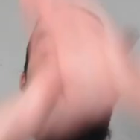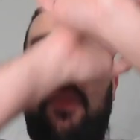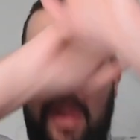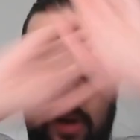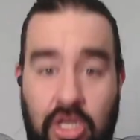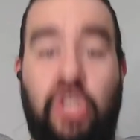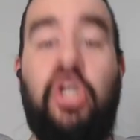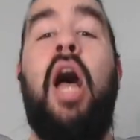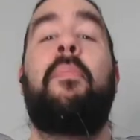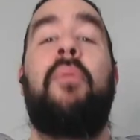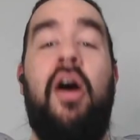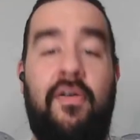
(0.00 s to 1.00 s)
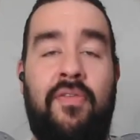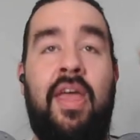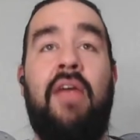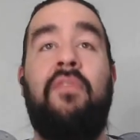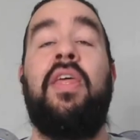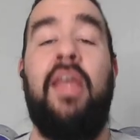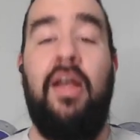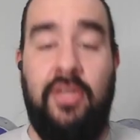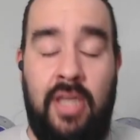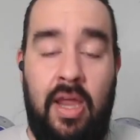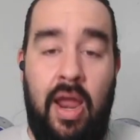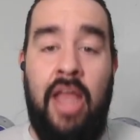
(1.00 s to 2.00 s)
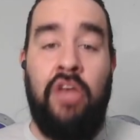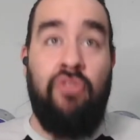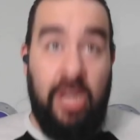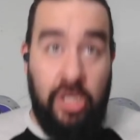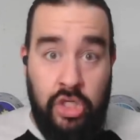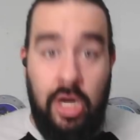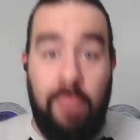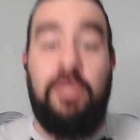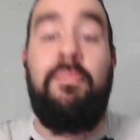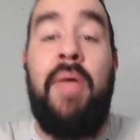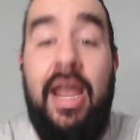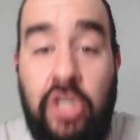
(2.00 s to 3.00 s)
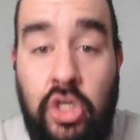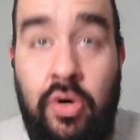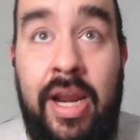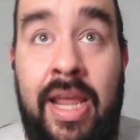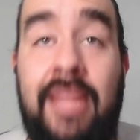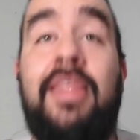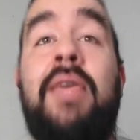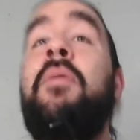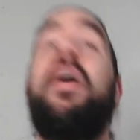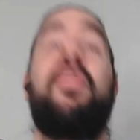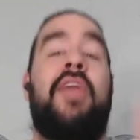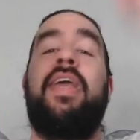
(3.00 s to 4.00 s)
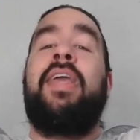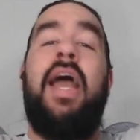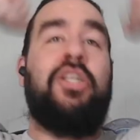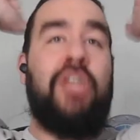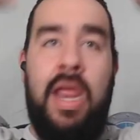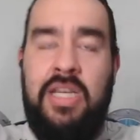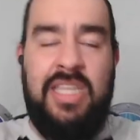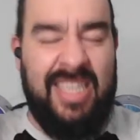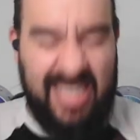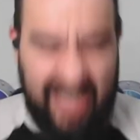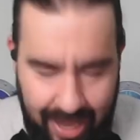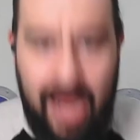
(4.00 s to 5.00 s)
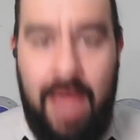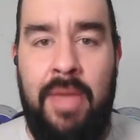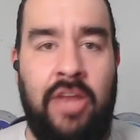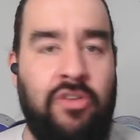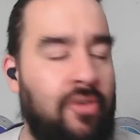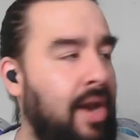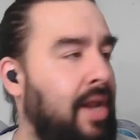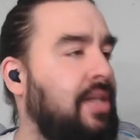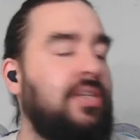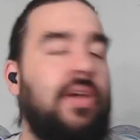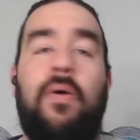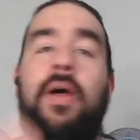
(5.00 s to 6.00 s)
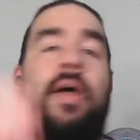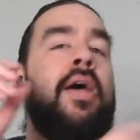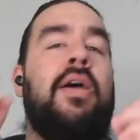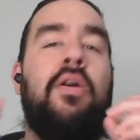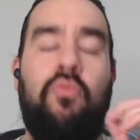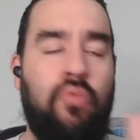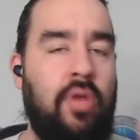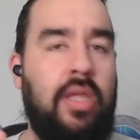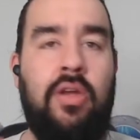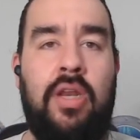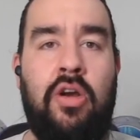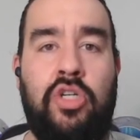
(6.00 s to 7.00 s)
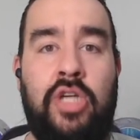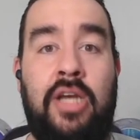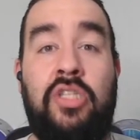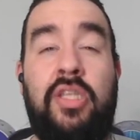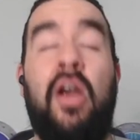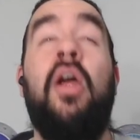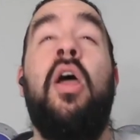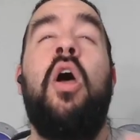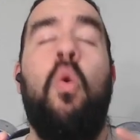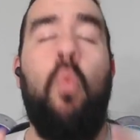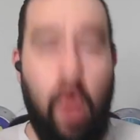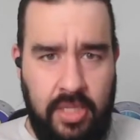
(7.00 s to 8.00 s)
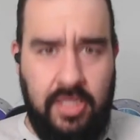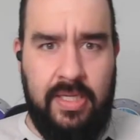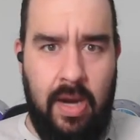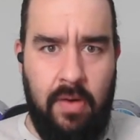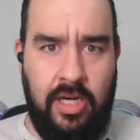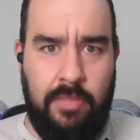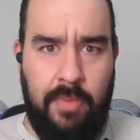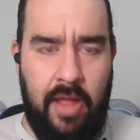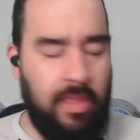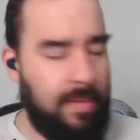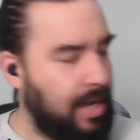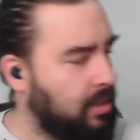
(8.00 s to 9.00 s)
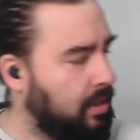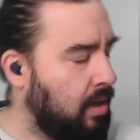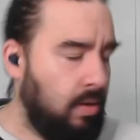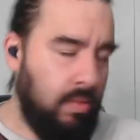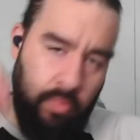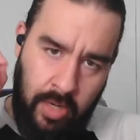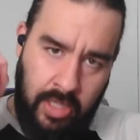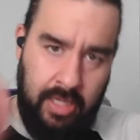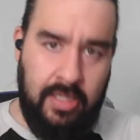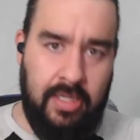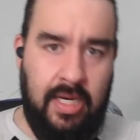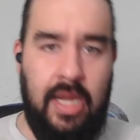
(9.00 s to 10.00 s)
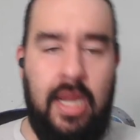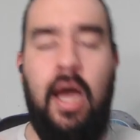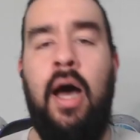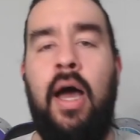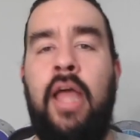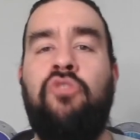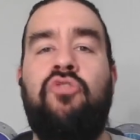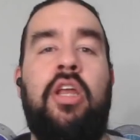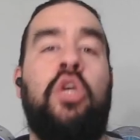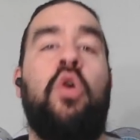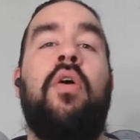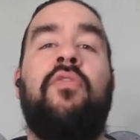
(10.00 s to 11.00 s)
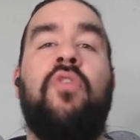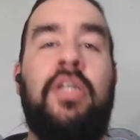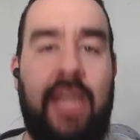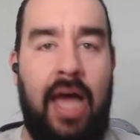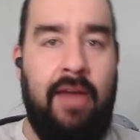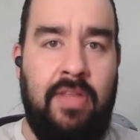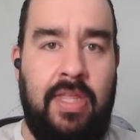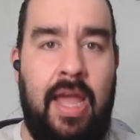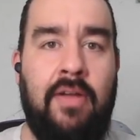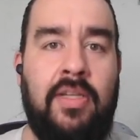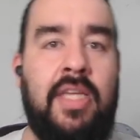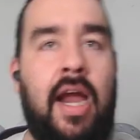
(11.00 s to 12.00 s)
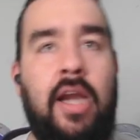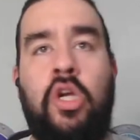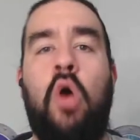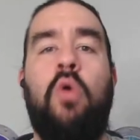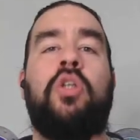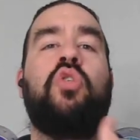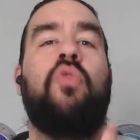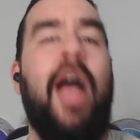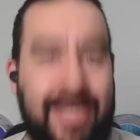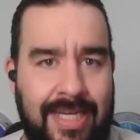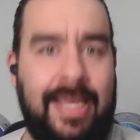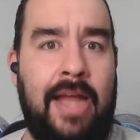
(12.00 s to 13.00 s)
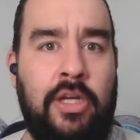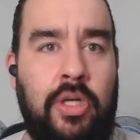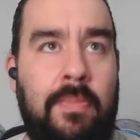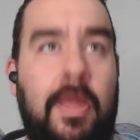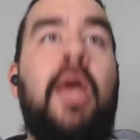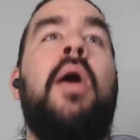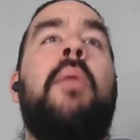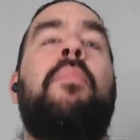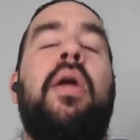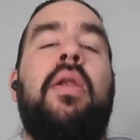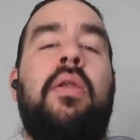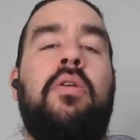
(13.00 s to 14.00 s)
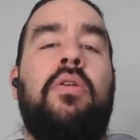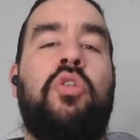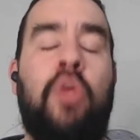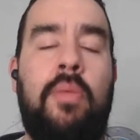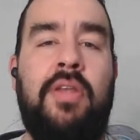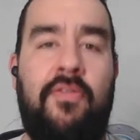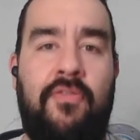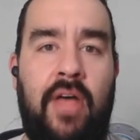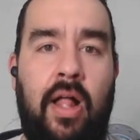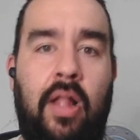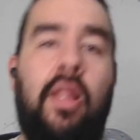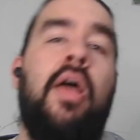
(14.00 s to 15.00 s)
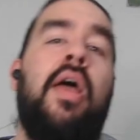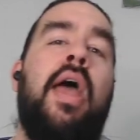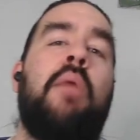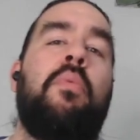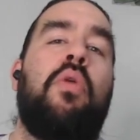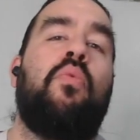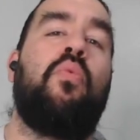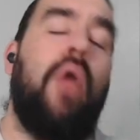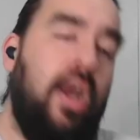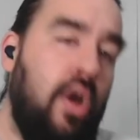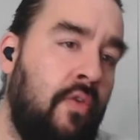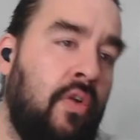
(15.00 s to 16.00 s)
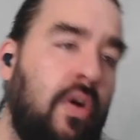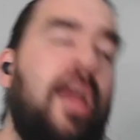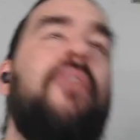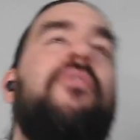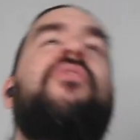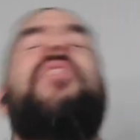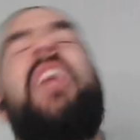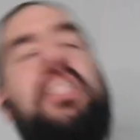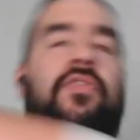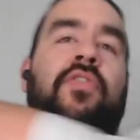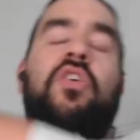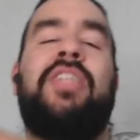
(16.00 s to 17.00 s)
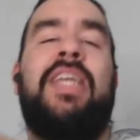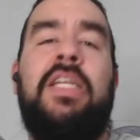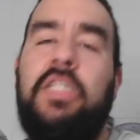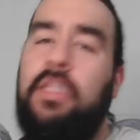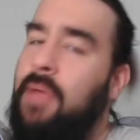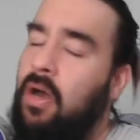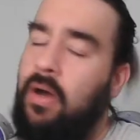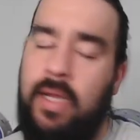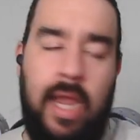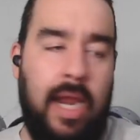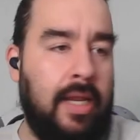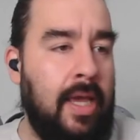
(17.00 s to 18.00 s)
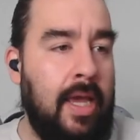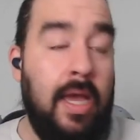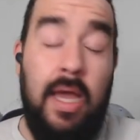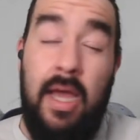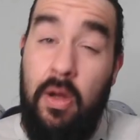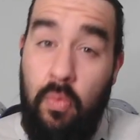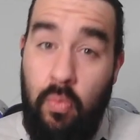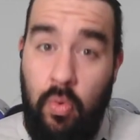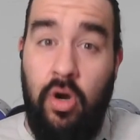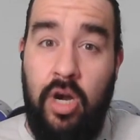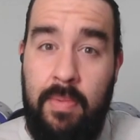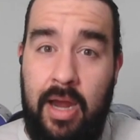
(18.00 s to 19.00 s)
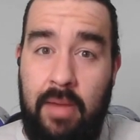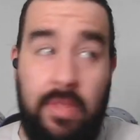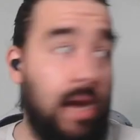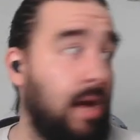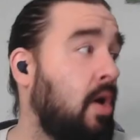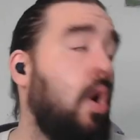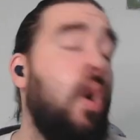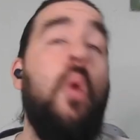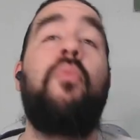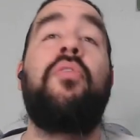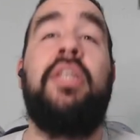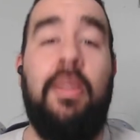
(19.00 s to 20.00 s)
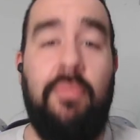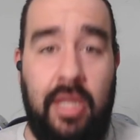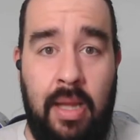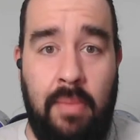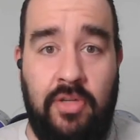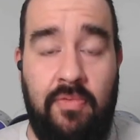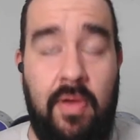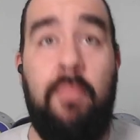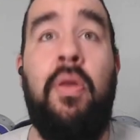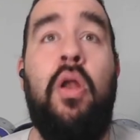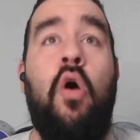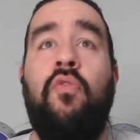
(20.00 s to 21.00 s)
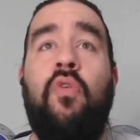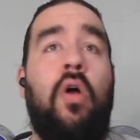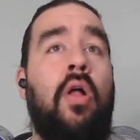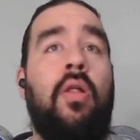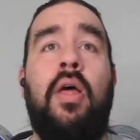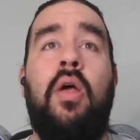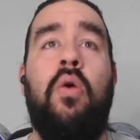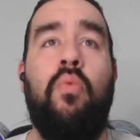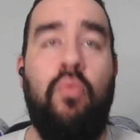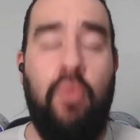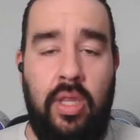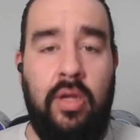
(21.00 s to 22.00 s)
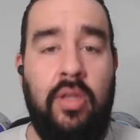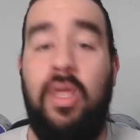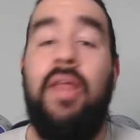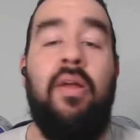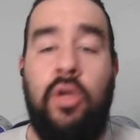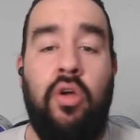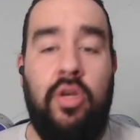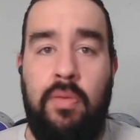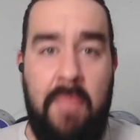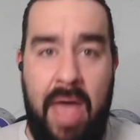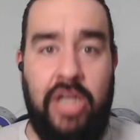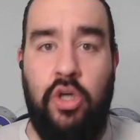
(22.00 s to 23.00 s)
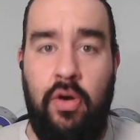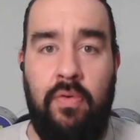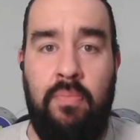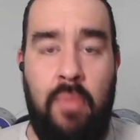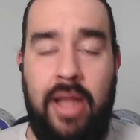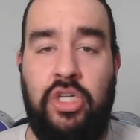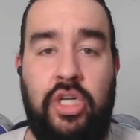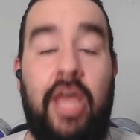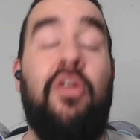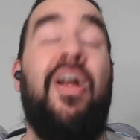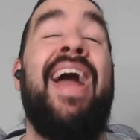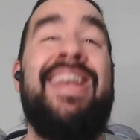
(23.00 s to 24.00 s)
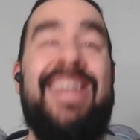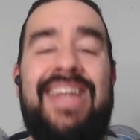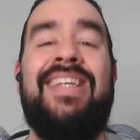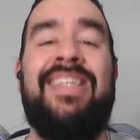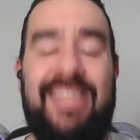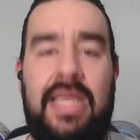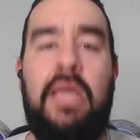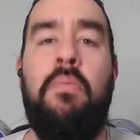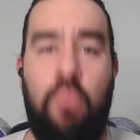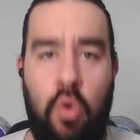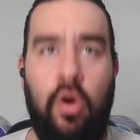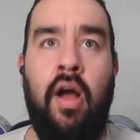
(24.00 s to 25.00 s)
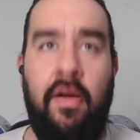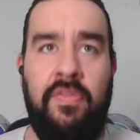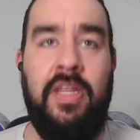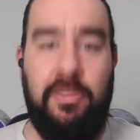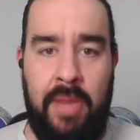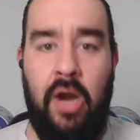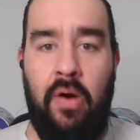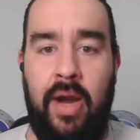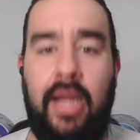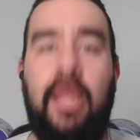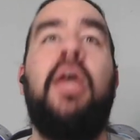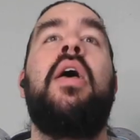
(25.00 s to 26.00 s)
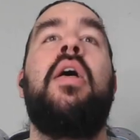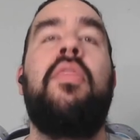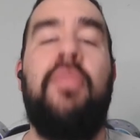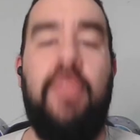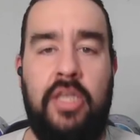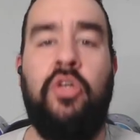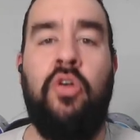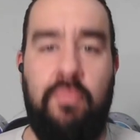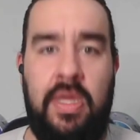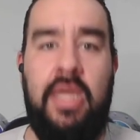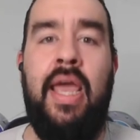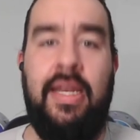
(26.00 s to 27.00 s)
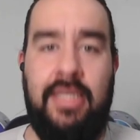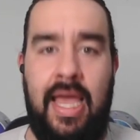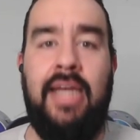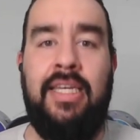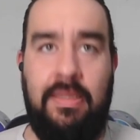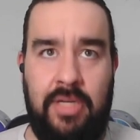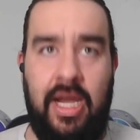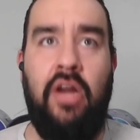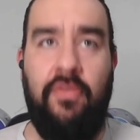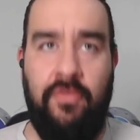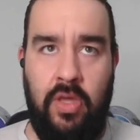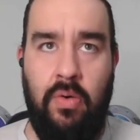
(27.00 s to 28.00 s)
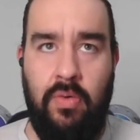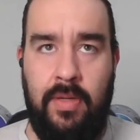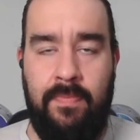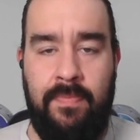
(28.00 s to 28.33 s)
There's a chop off, everything else. Andretti jumps back to try to hit them. They catch and slam Andretti. So really good interchange there. One scary spot in the match, though, we did see Andretti going for a dive to the outside. Koa tried to catch him, but tripped and fell and went right over face first into the barricade. Worried about him there. Hopefully something comes from it. But overall, really good match together. I need to see more of this pairing. This could be a tag team title feud.